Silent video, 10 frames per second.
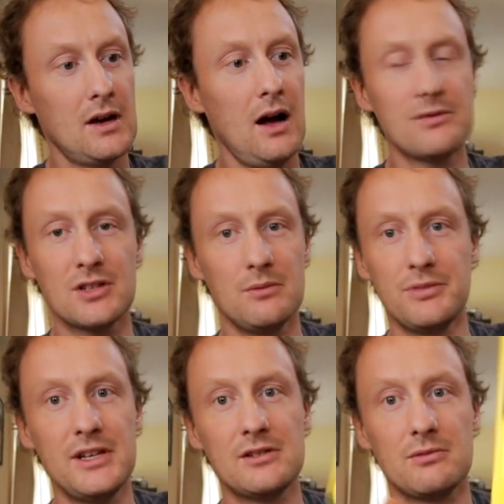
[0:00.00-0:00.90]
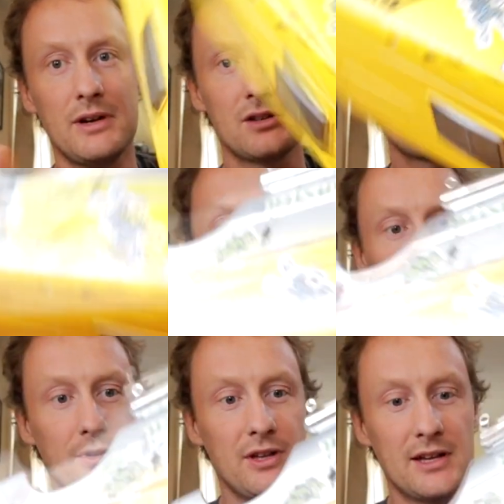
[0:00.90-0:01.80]
I'm pleased the way it's stood
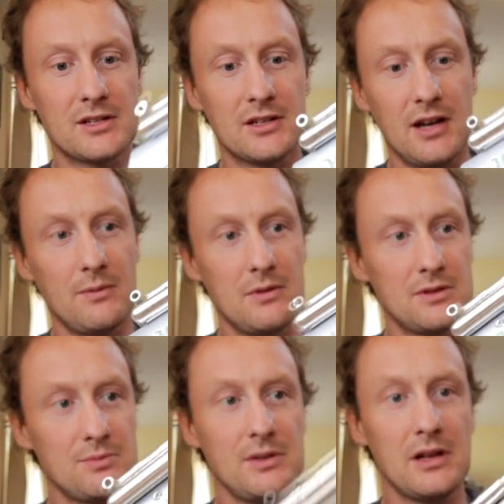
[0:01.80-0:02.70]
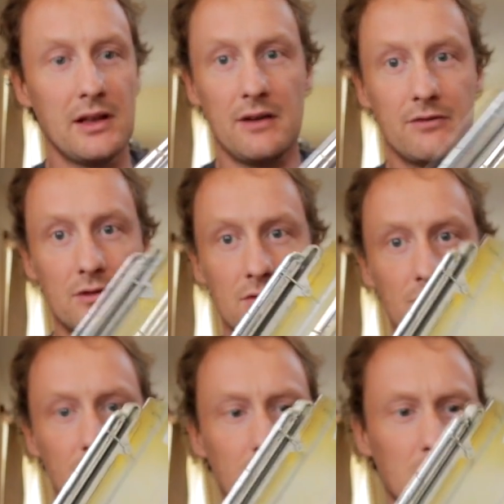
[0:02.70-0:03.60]
up the test of time. I mean, it's been like that for,
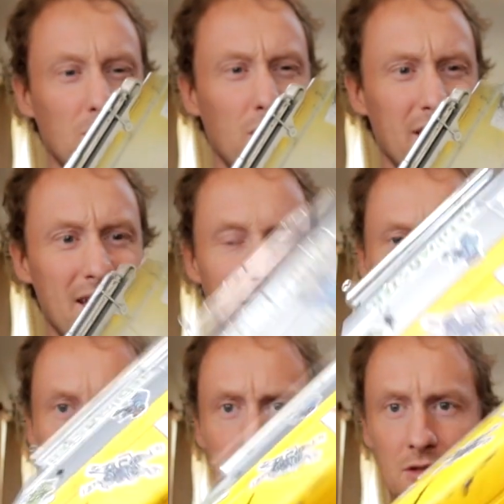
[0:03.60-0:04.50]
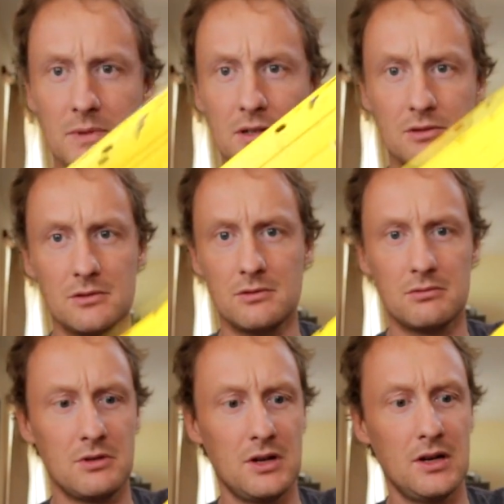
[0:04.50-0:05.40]
I don't know what, 8 years or something, so.
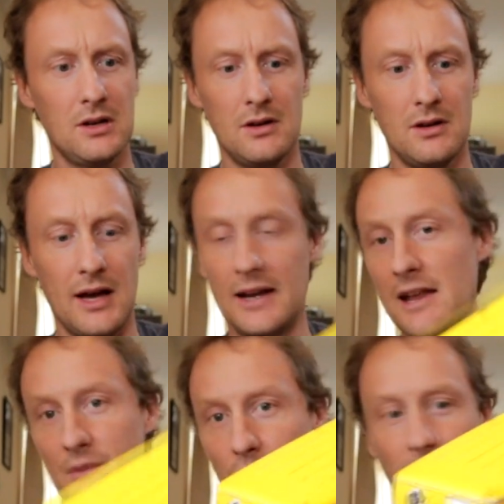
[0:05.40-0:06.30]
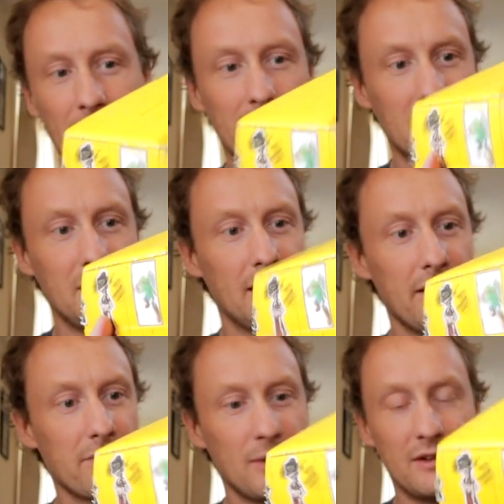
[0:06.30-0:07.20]
And I never clean it, I
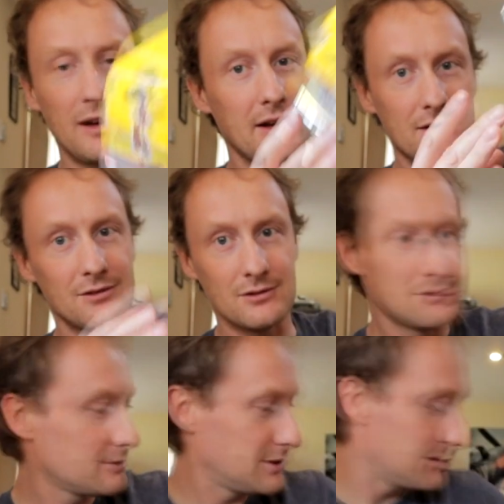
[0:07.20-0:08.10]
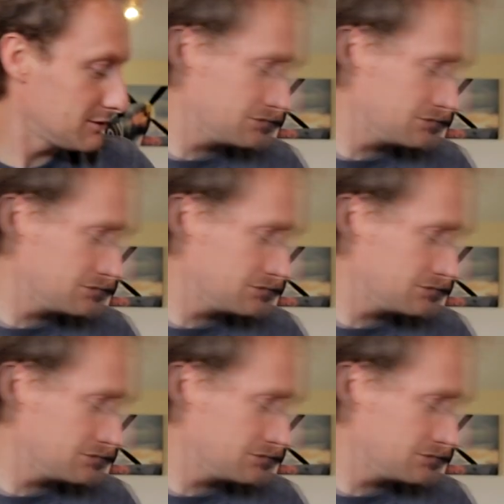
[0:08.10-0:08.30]
never maintain it, so yeah.